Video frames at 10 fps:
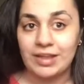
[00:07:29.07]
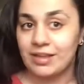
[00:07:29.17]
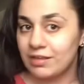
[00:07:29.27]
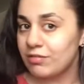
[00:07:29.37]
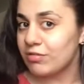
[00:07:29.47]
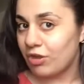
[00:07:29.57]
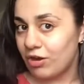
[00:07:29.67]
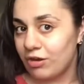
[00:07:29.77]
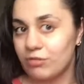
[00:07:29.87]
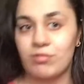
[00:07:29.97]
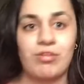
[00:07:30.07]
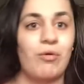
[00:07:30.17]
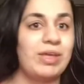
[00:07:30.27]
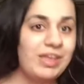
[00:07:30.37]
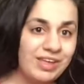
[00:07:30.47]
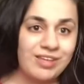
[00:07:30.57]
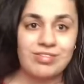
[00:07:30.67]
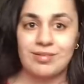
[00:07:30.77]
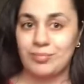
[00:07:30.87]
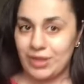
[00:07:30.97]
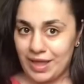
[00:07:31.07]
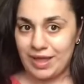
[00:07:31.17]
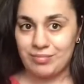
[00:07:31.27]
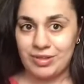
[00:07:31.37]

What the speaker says: that kissed her, so he is to blame.